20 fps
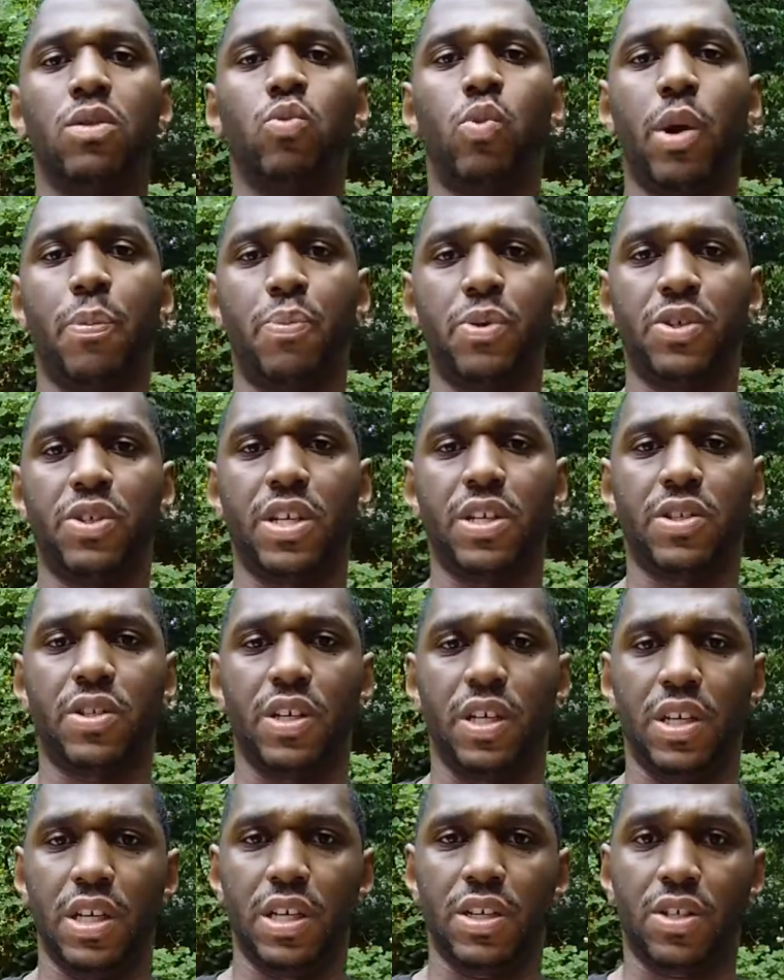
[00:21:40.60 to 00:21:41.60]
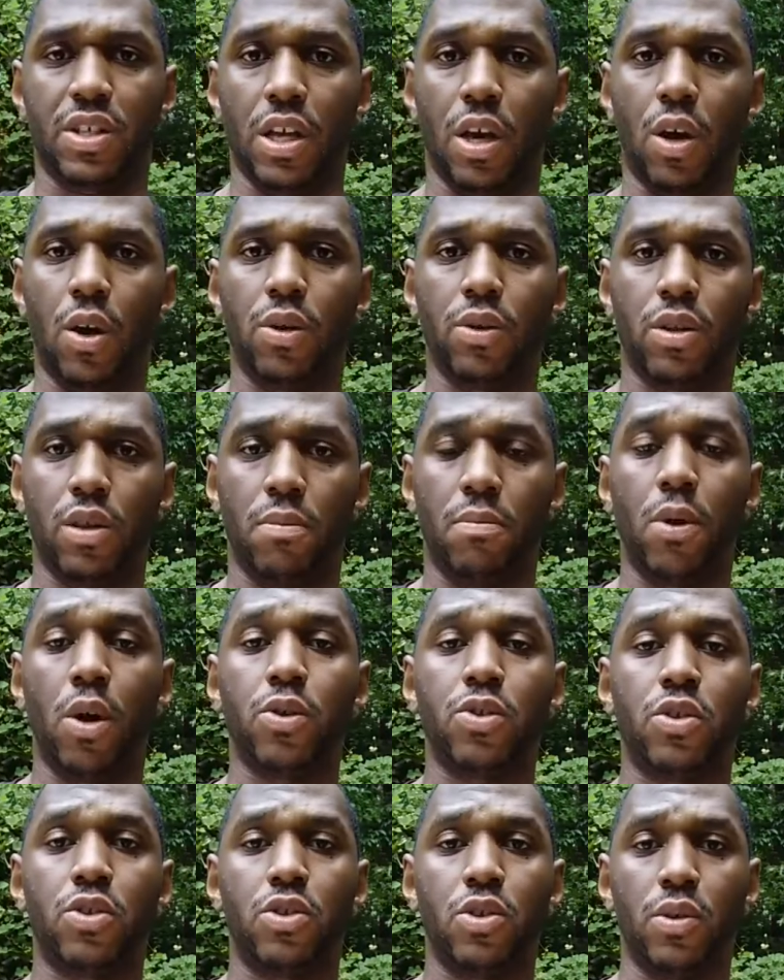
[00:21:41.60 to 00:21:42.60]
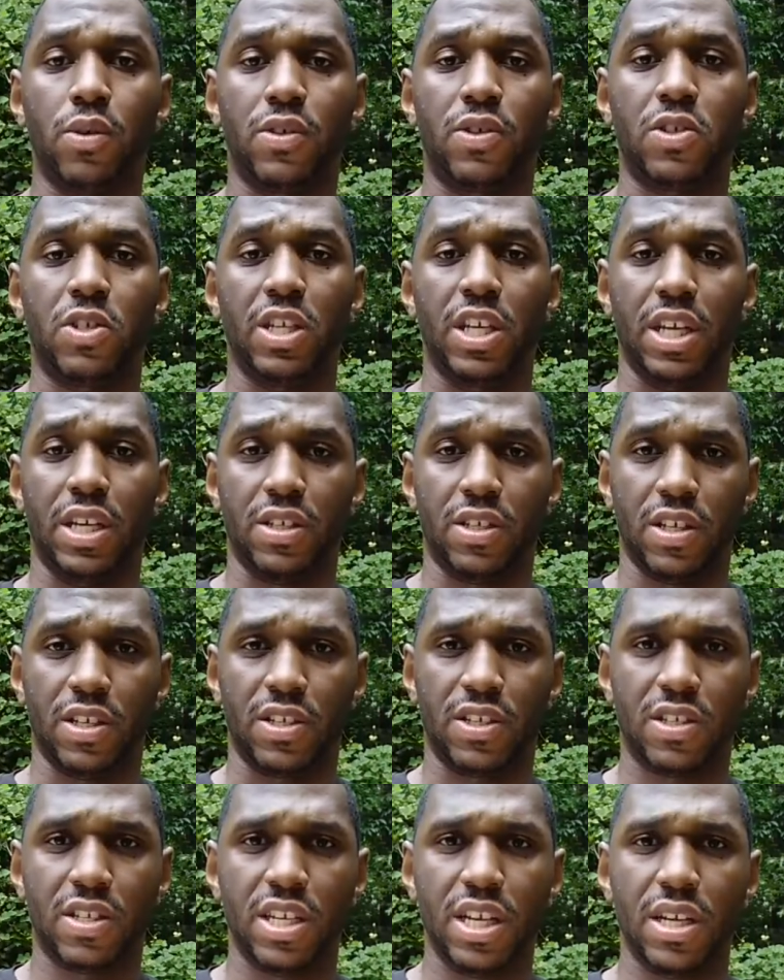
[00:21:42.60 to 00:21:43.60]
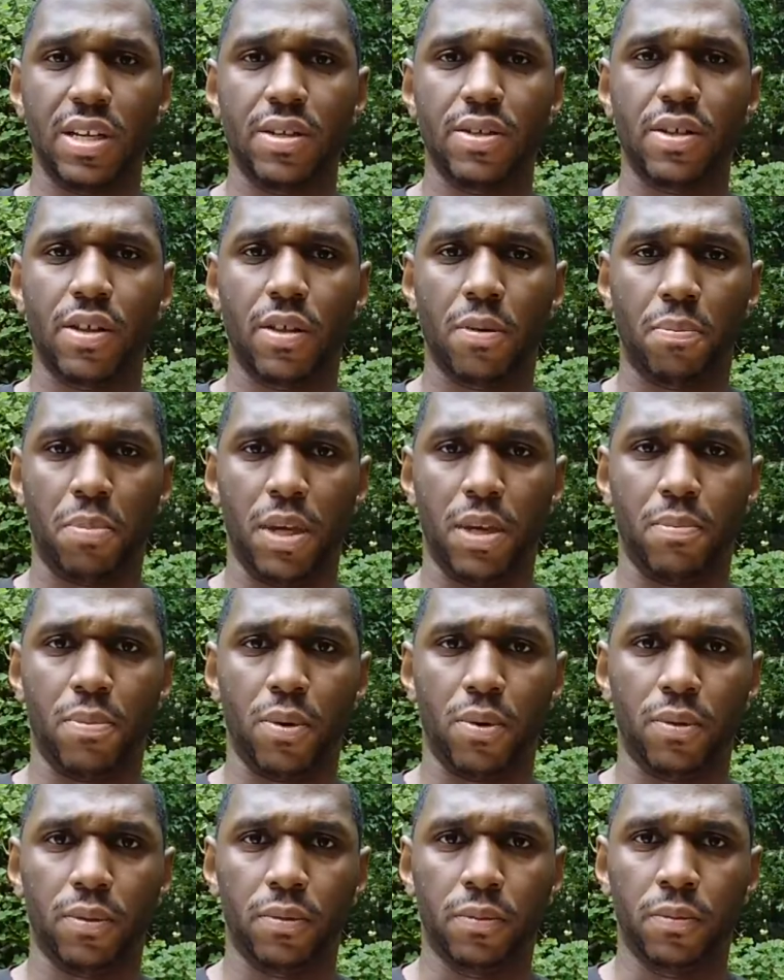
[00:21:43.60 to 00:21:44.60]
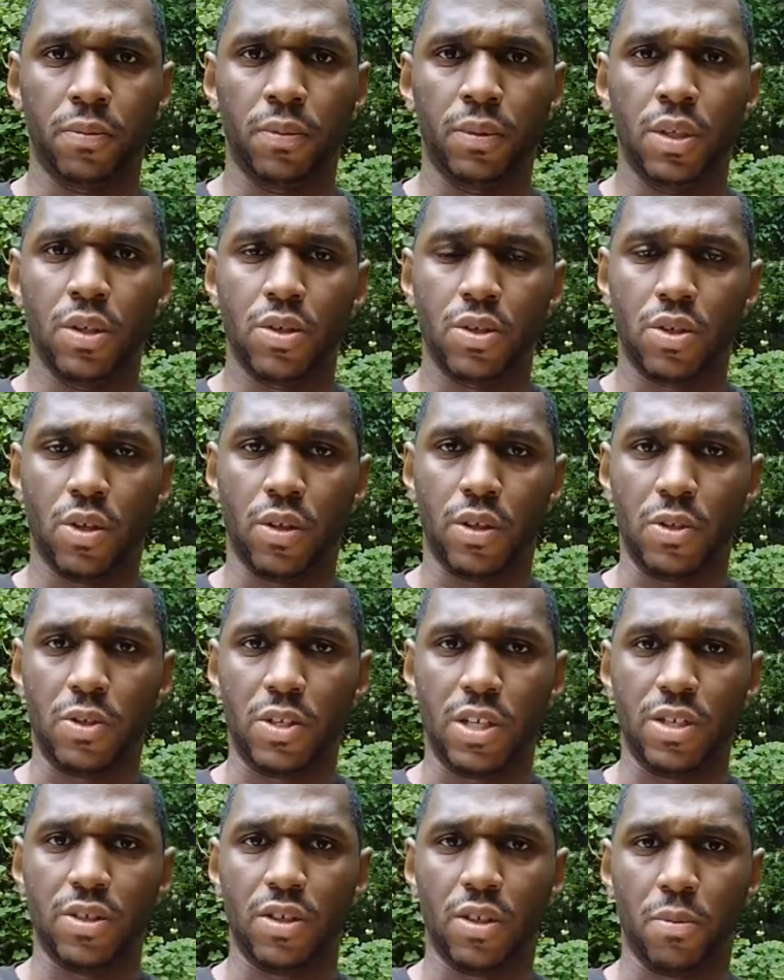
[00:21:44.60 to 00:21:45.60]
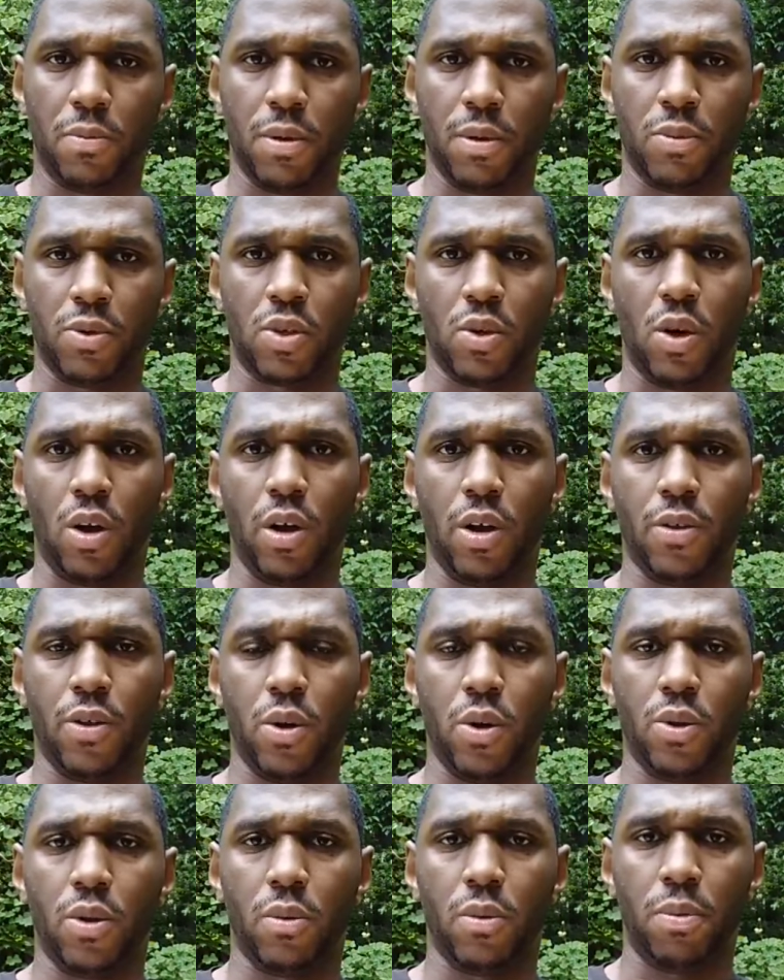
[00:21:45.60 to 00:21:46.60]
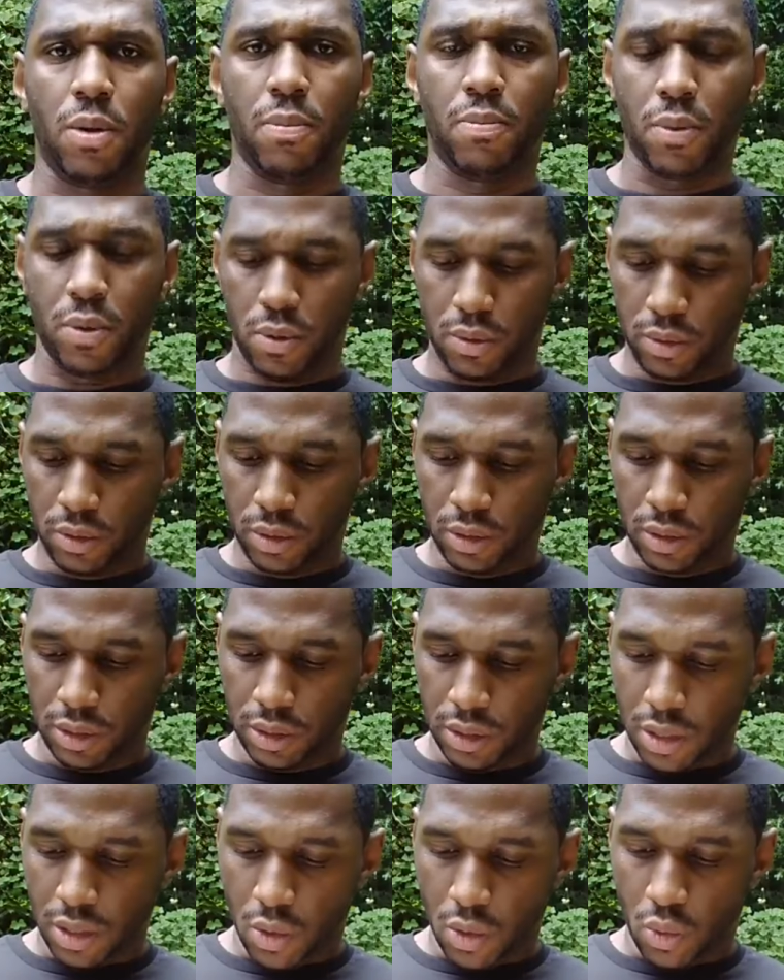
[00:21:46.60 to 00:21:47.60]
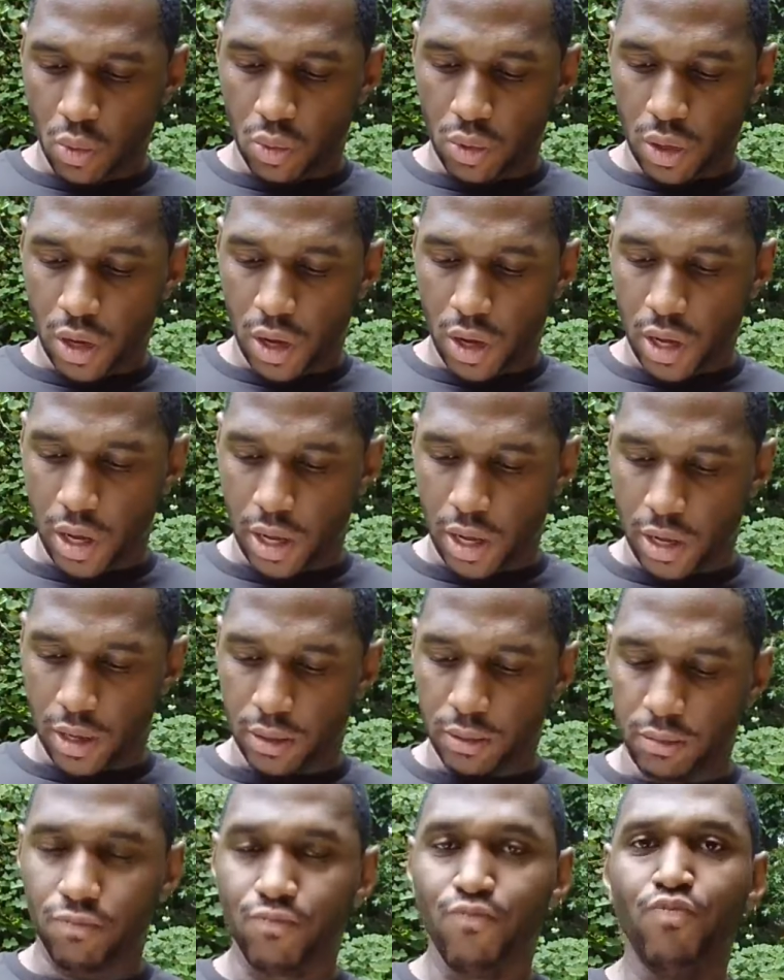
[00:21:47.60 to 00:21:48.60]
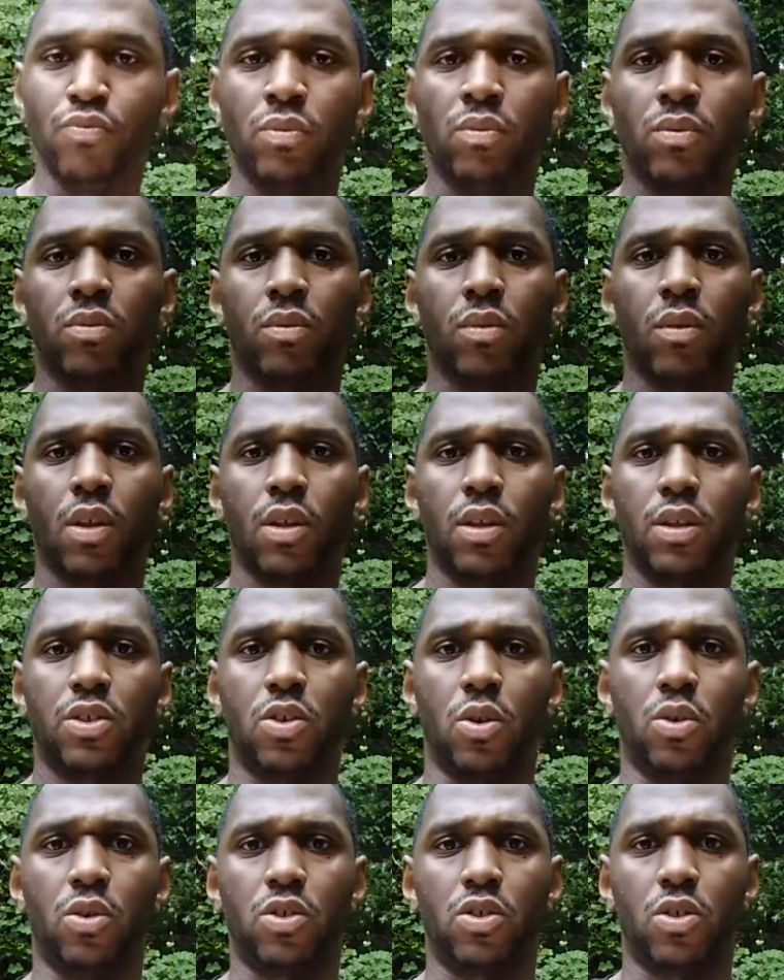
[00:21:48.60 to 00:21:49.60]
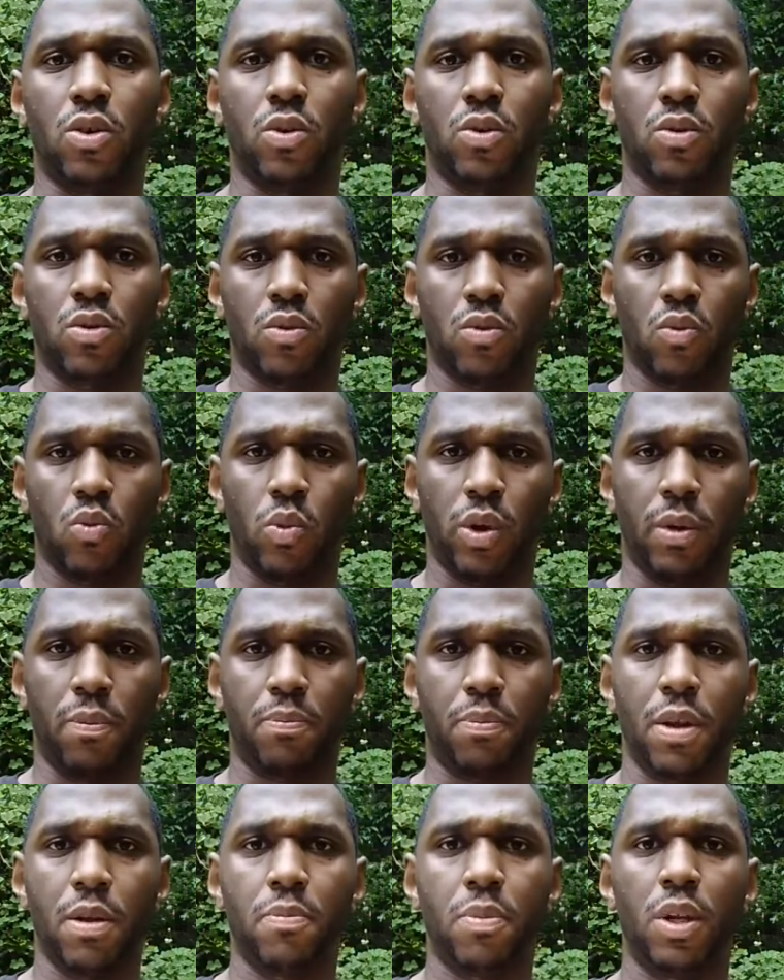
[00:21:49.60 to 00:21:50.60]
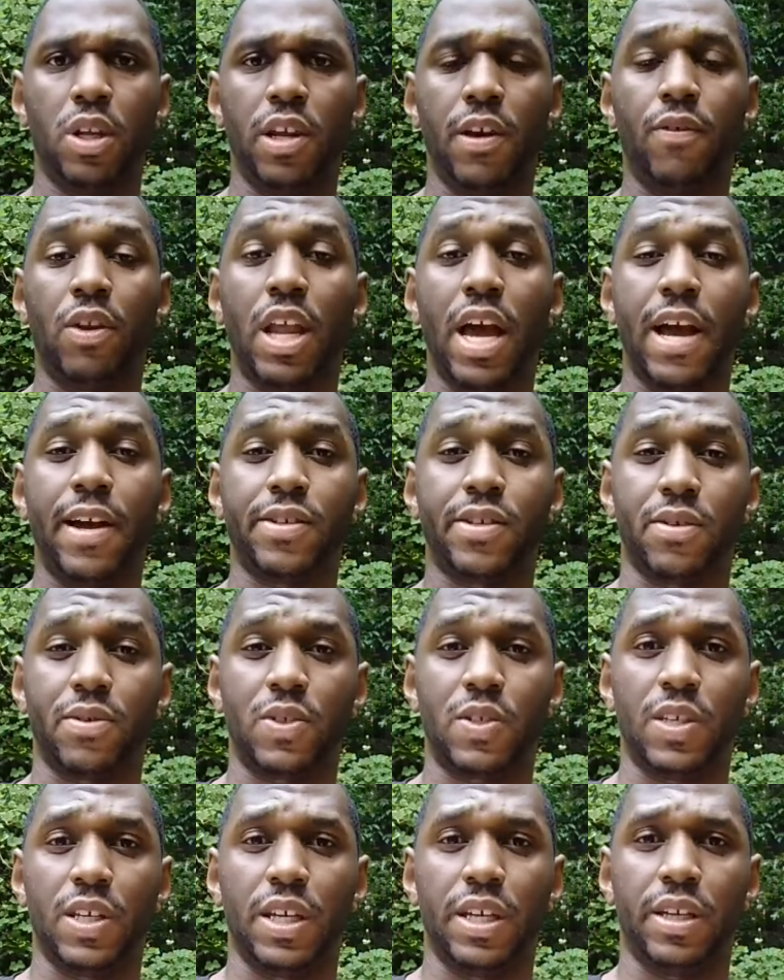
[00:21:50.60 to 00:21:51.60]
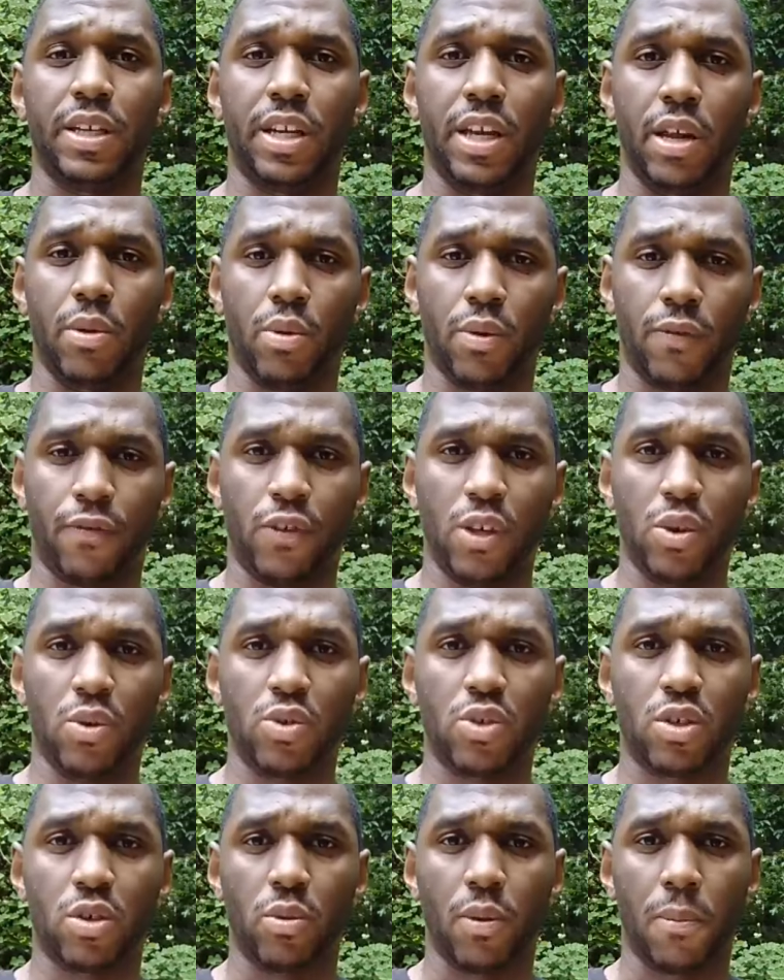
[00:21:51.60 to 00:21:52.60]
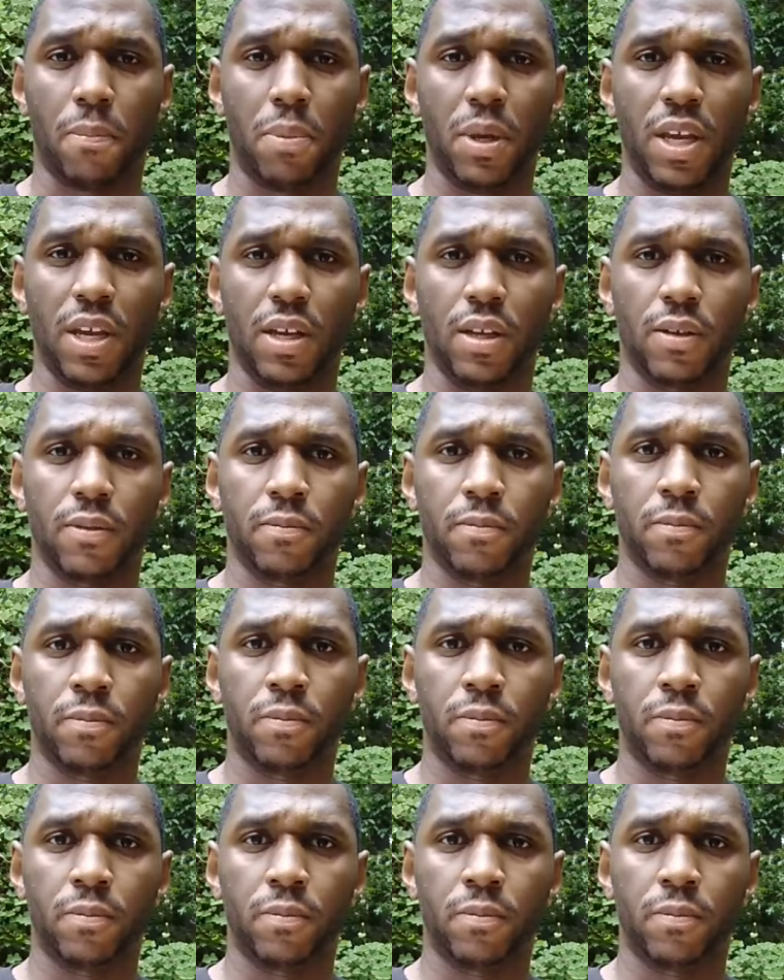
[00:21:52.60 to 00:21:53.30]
in this the multitude of sins, the sins of the people. So the sins of the people. So although the people, so when people live lives of sin and they refuse to repent,